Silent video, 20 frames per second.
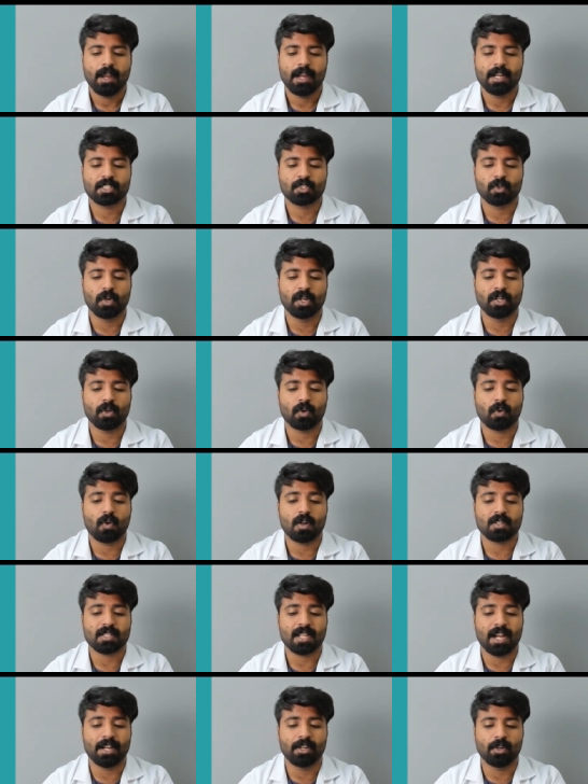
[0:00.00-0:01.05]
It's going to
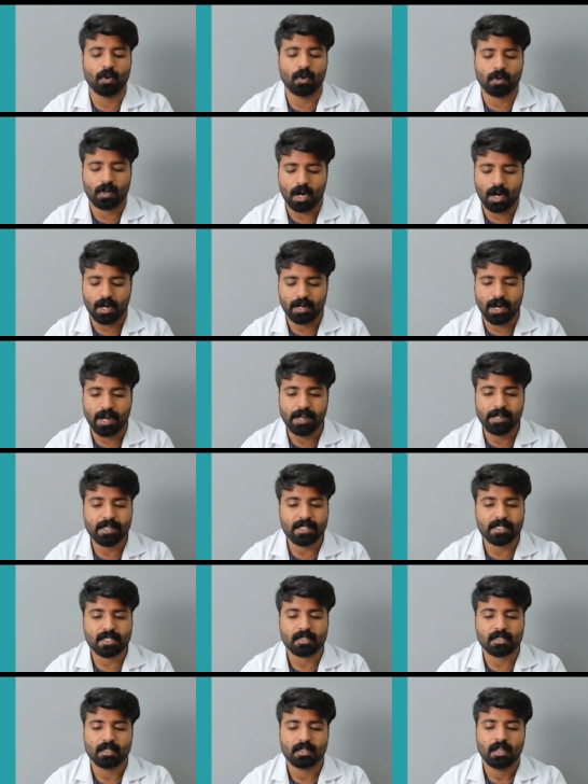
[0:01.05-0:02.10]
cause
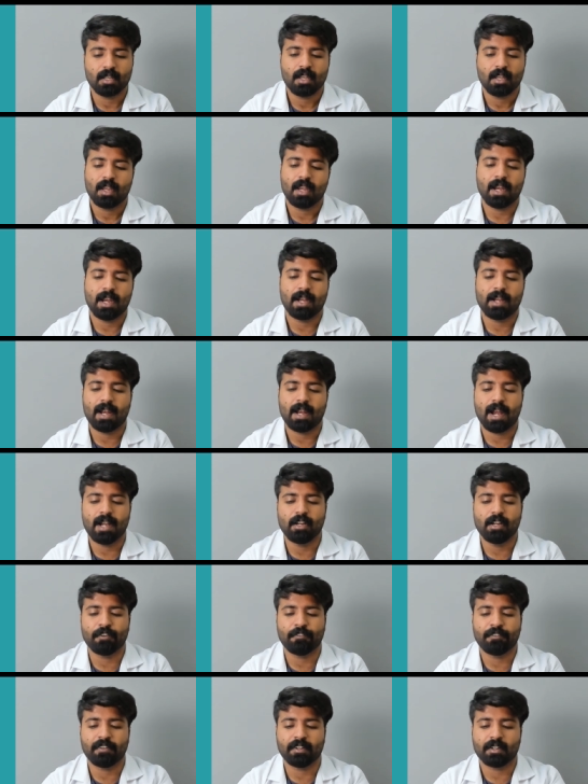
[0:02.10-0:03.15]
endocarditis and
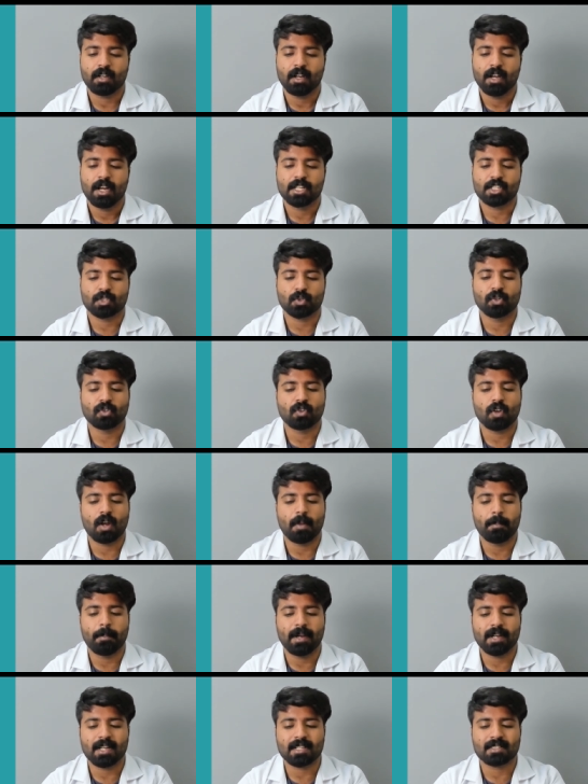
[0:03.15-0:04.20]
end of it, it's going to
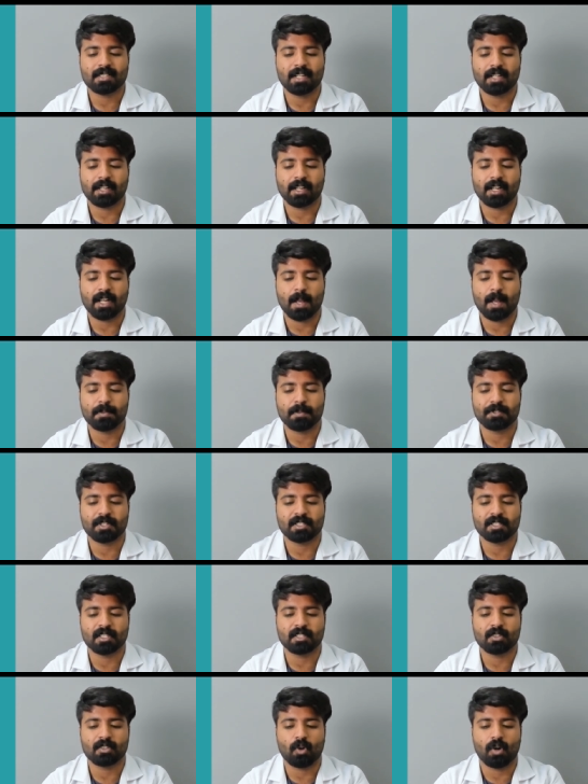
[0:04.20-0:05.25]
have metastatic
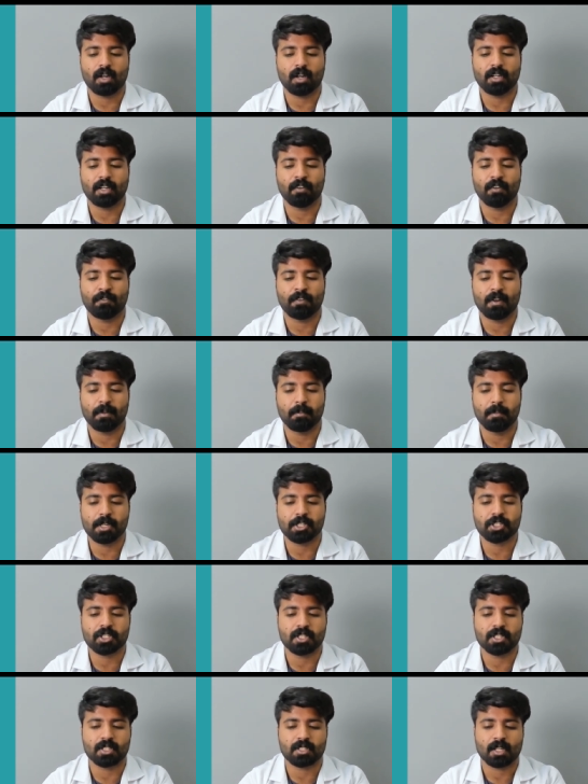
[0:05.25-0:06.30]
abscesses or
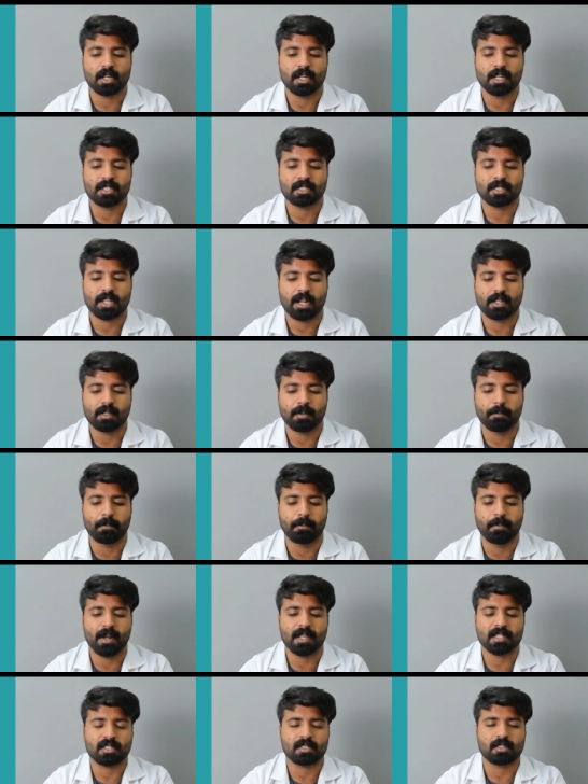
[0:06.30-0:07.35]
inflammations inside the
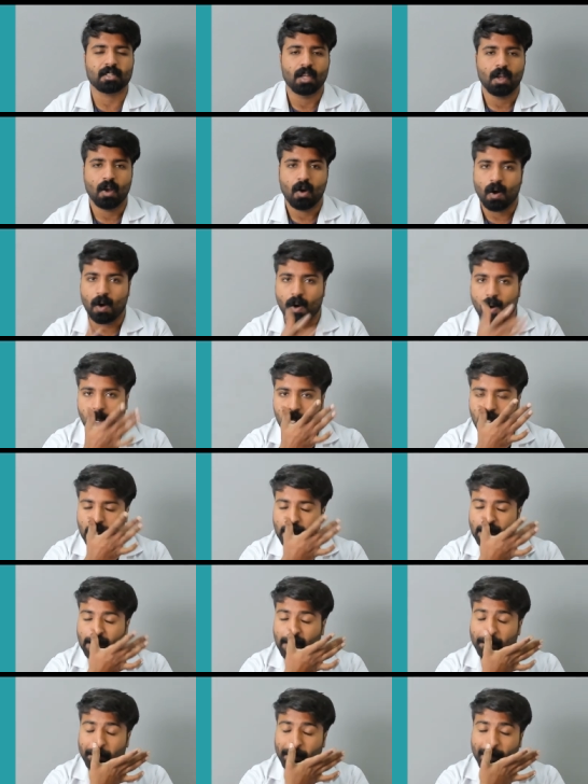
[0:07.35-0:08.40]
breast or
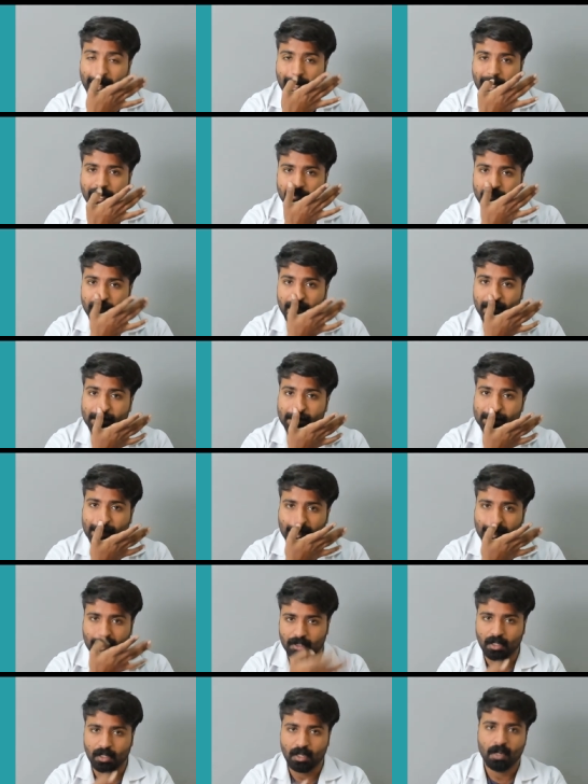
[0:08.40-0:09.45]
it can be anywhere
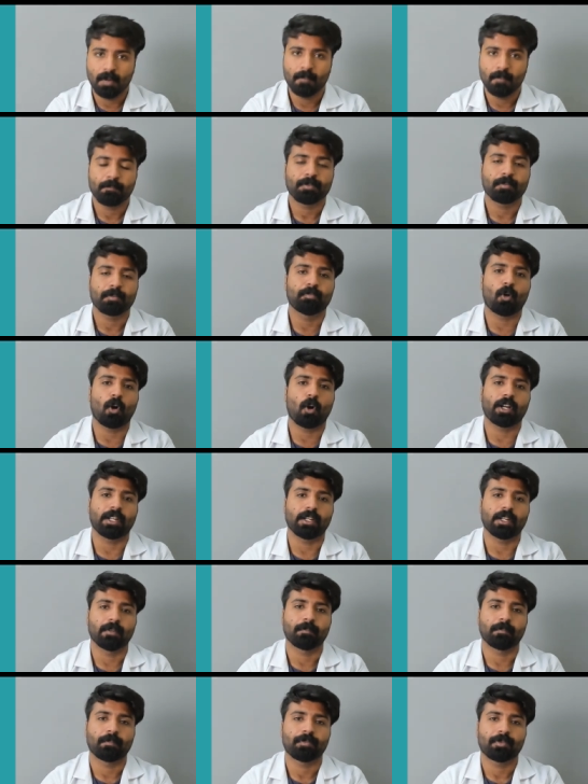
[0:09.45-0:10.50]
inside the body.